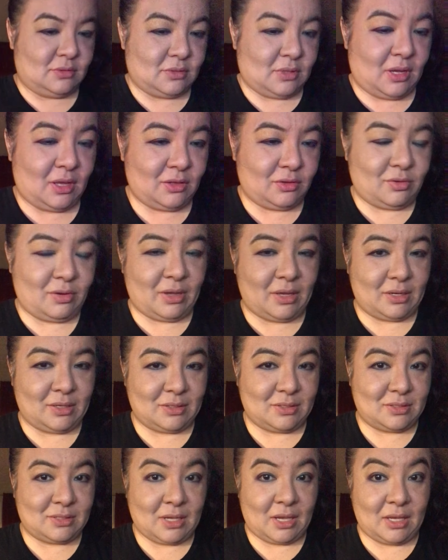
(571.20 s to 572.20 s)
I'll go ahead
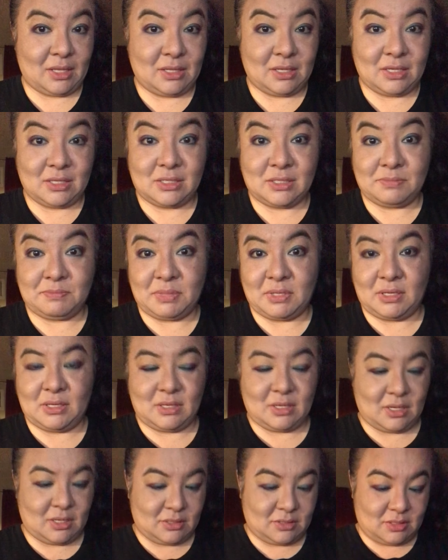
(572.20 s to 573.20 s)
and say this
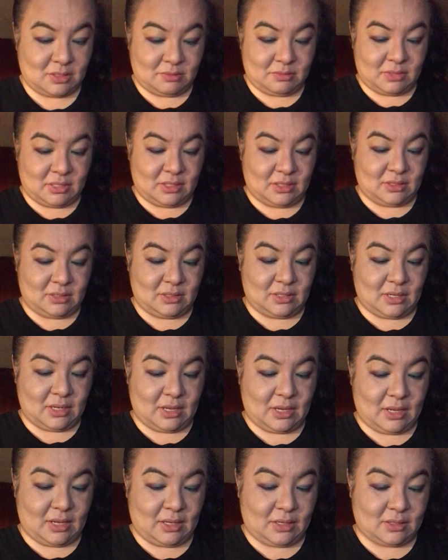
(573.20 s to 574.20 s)
because I mean,
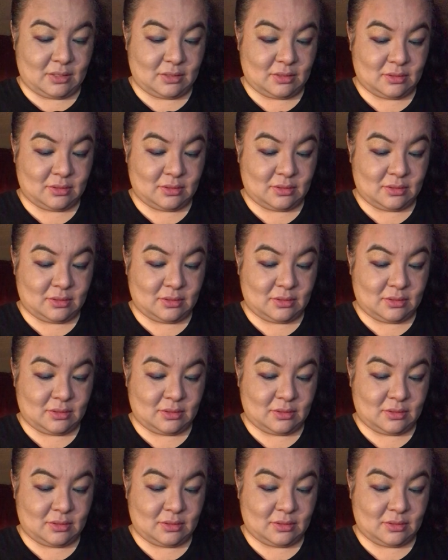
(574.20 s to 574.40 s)
like,